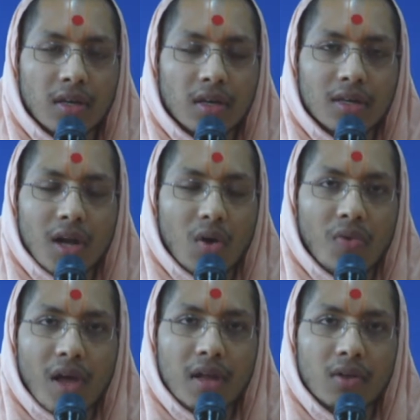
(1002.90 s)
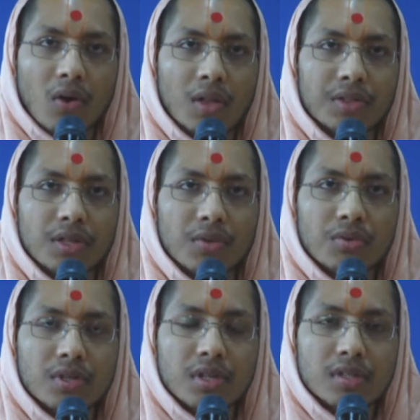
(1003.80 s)
Now when all the
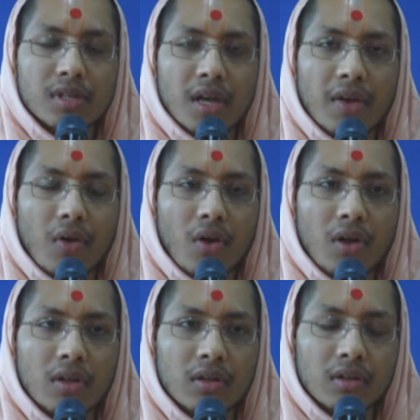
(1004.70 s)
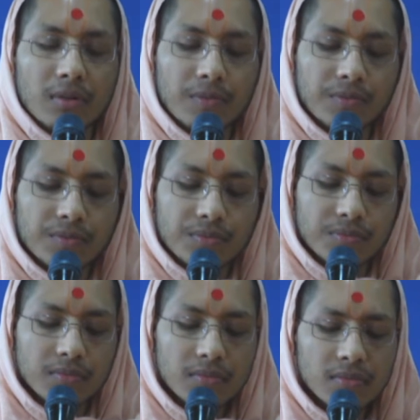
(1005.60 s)
devotees and all
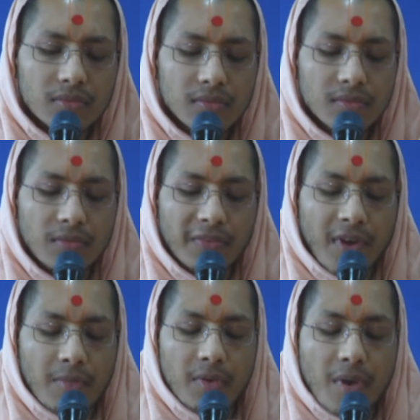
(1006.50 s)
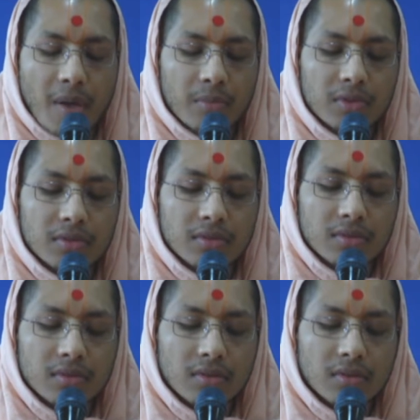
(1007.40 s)
family members,
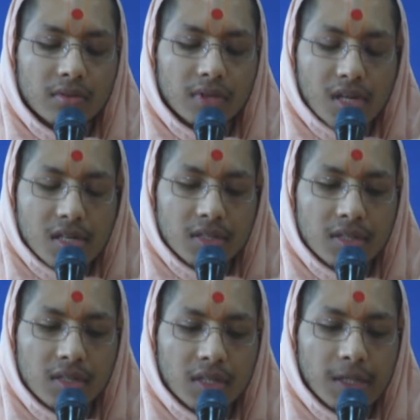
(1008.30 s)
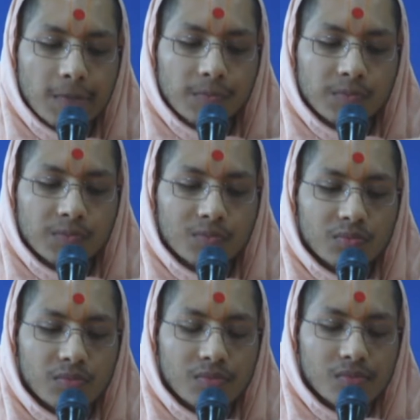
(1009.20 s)
they listen,
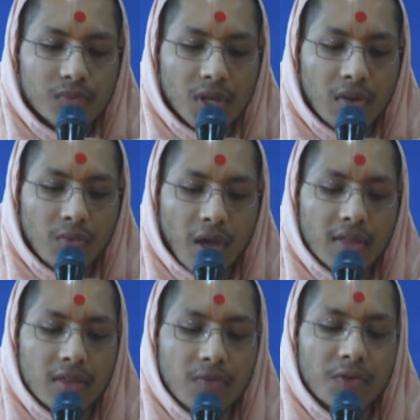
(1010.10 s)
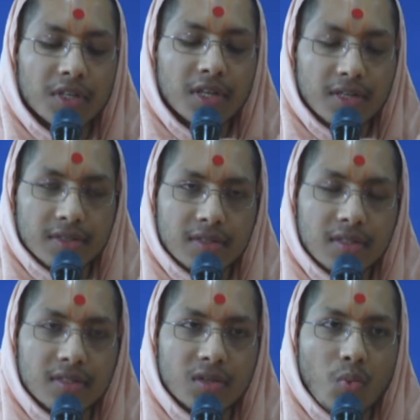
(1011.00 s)
and when they witness
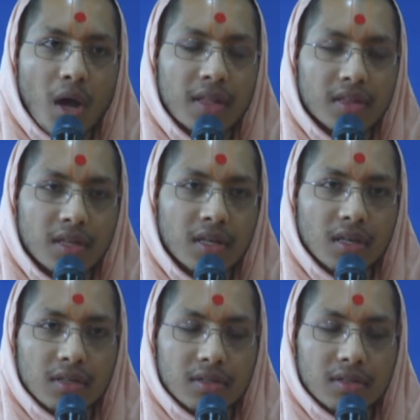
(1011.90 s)
this divine thing,